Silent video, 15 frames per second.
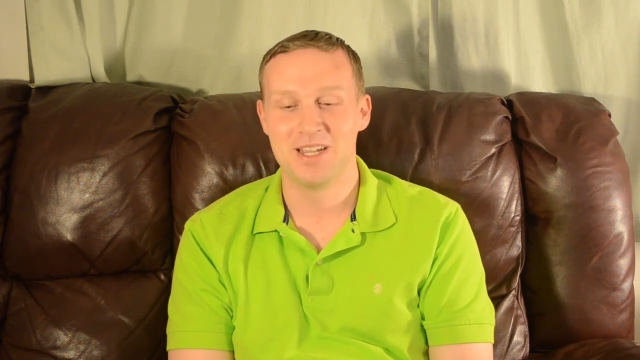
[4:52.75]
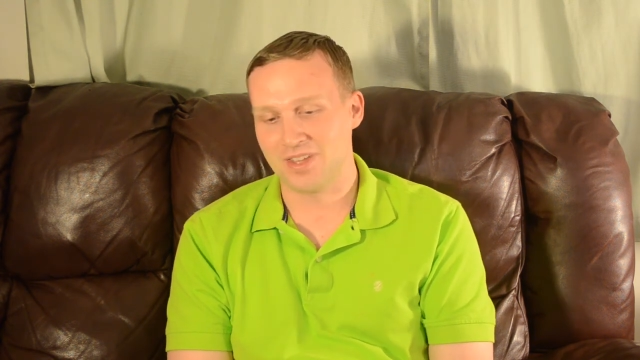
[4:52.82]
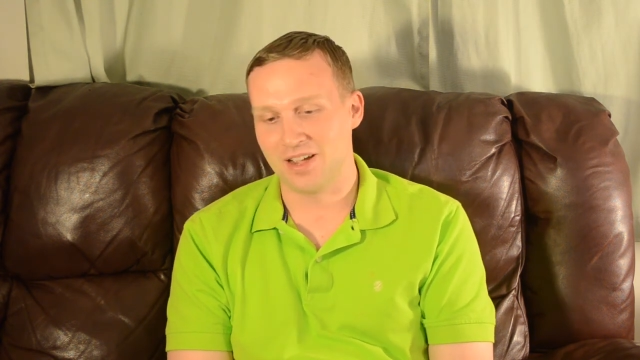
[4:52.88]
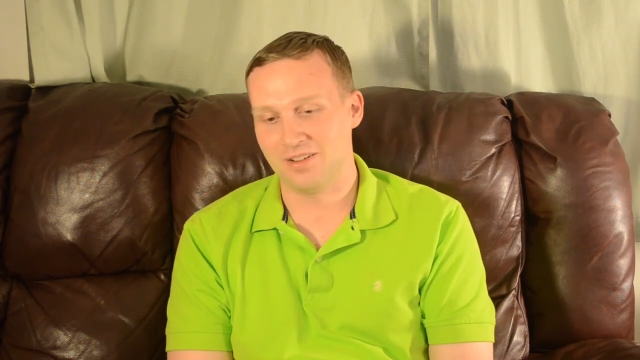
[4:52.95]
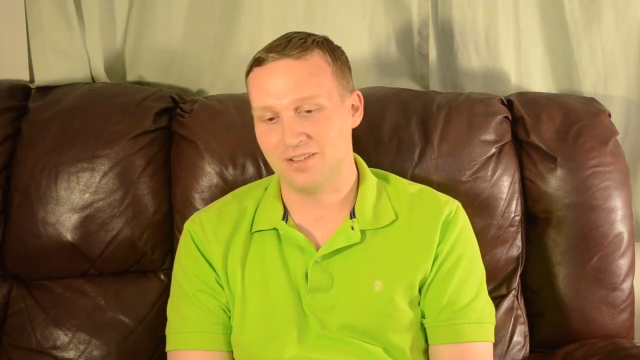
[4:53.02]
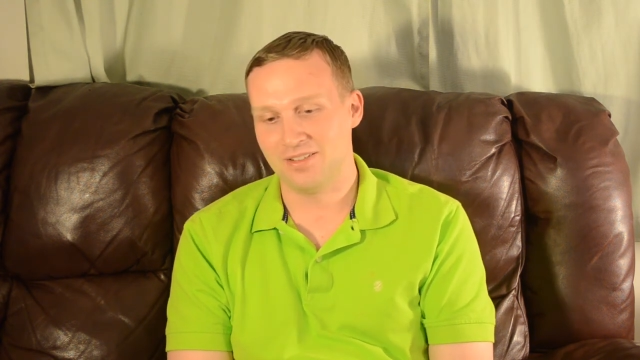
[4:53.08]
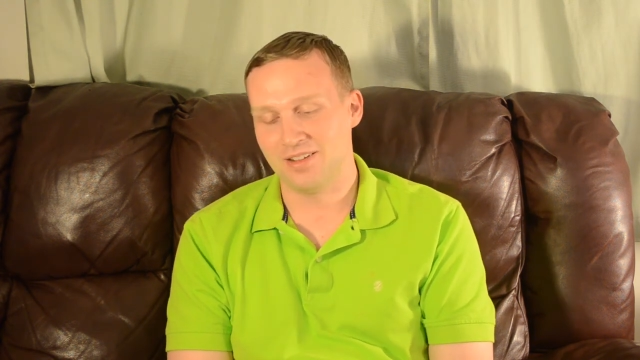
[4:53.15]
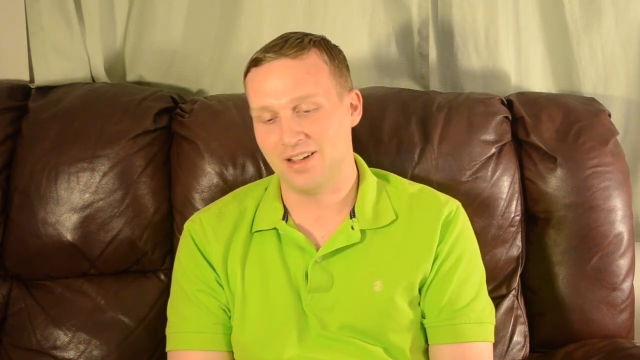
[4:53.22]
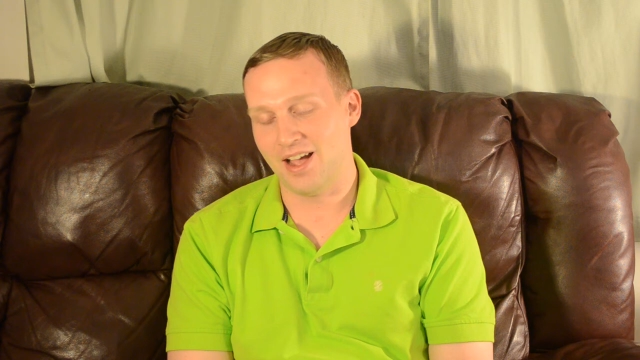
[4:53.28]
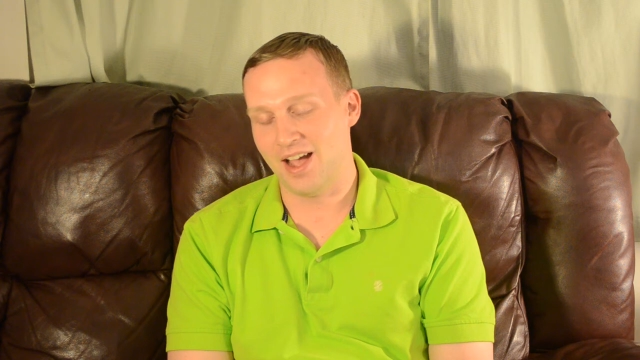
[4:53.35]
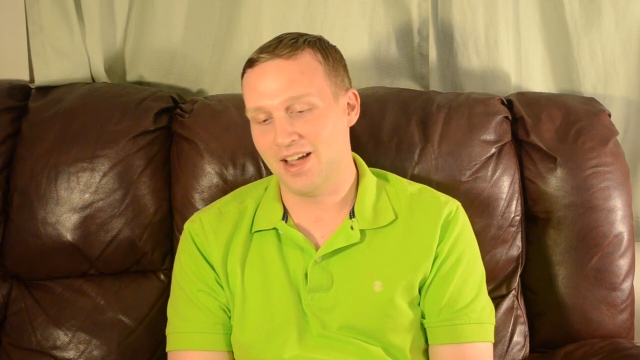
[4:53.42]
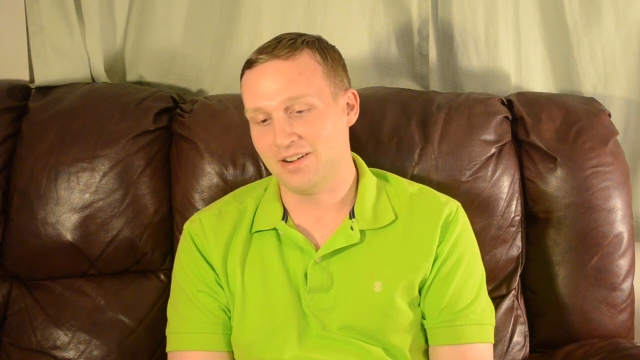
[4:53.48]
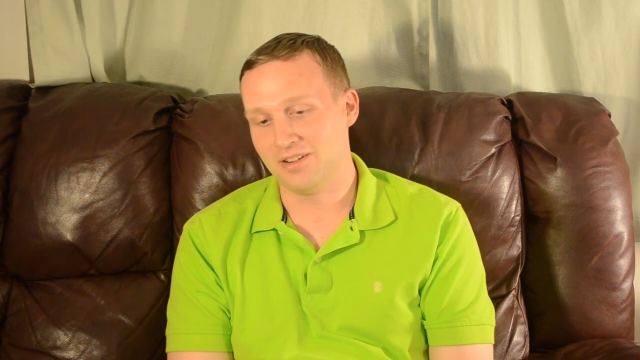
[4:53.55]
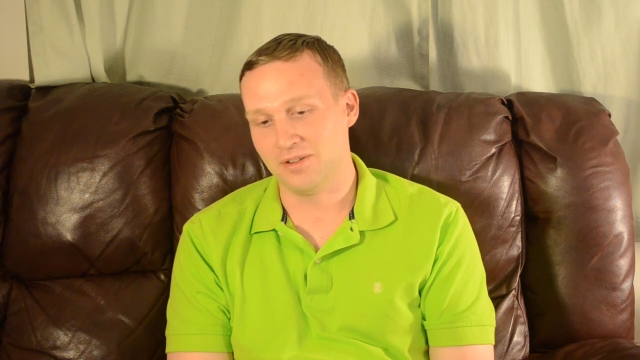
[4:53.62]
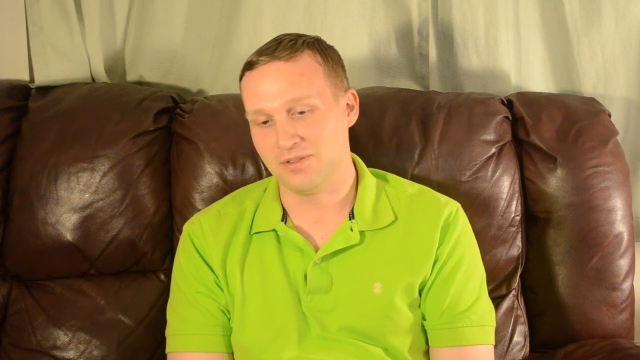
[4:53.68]
Now,
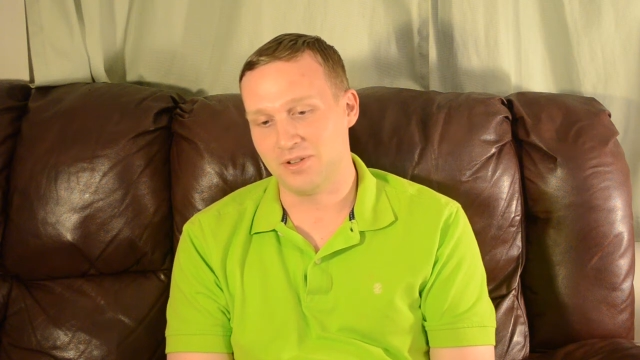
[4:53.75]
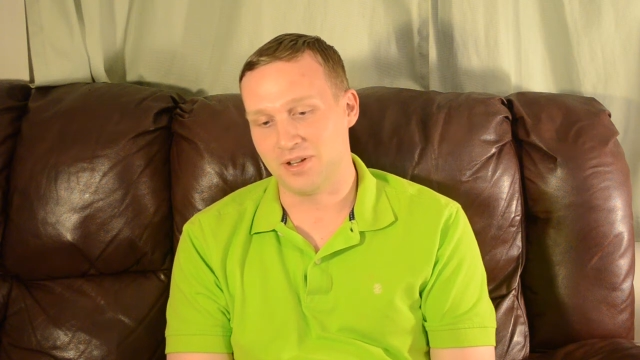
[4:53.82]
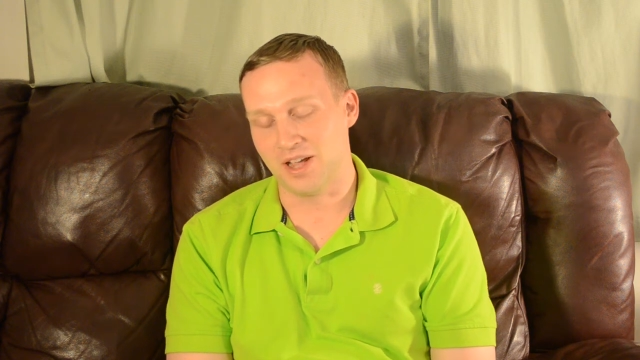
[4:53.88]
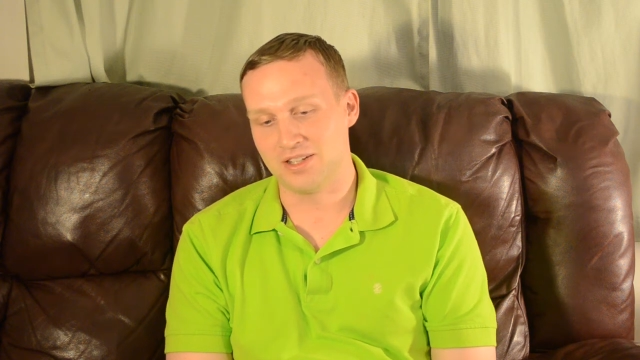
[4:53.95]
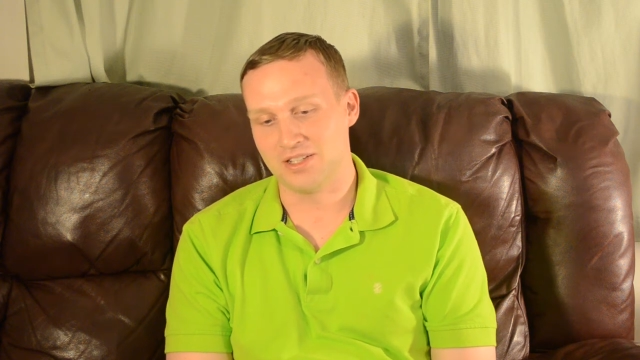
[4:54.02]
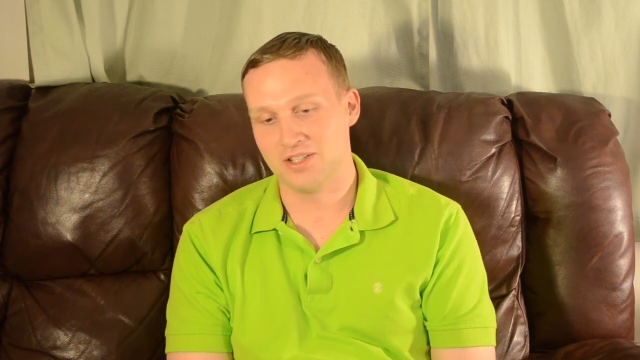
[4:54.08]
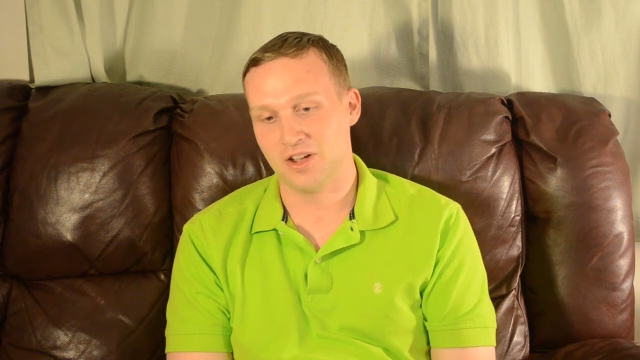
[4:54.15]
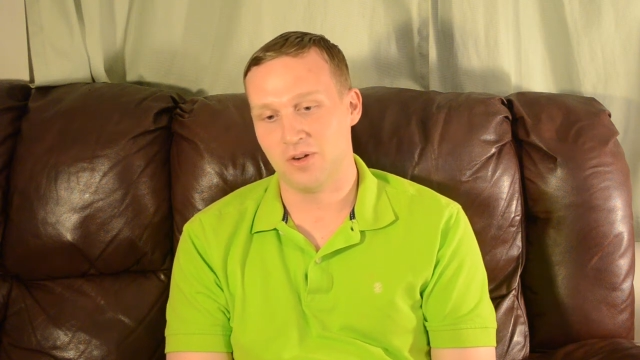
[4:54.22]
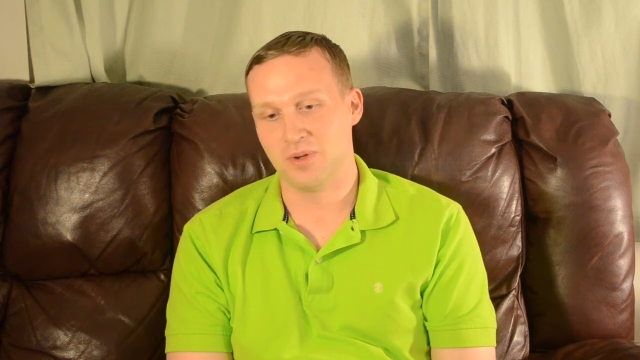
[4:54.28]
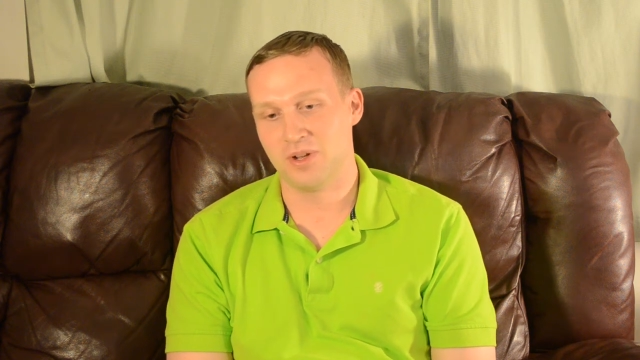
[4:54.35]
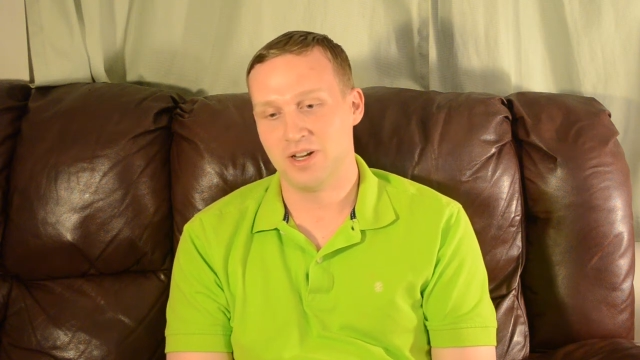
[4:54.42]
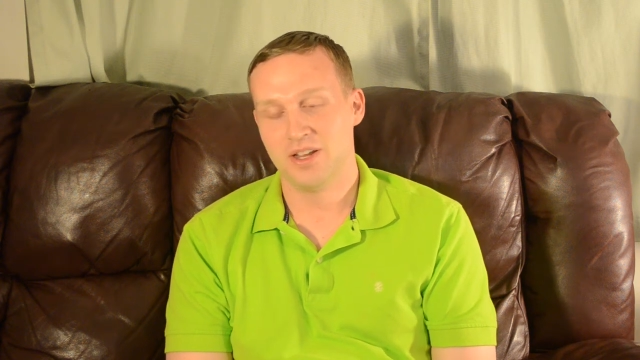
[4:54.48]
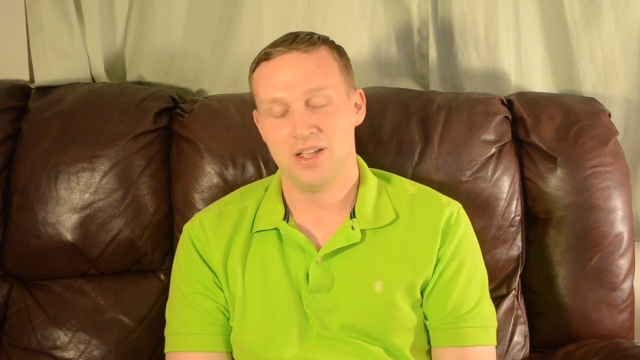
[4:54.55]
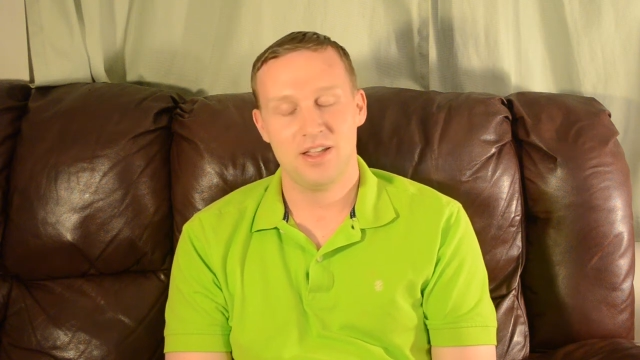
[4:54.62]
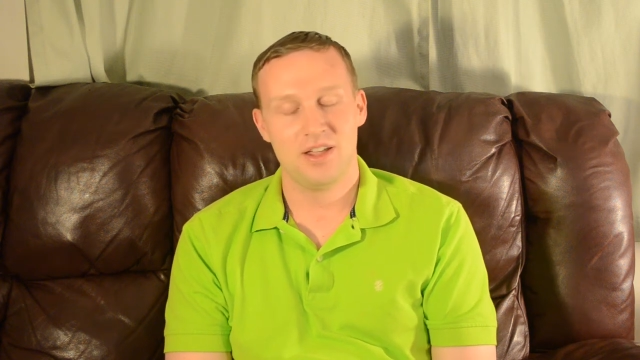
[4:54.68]
I don't know if you guys know, but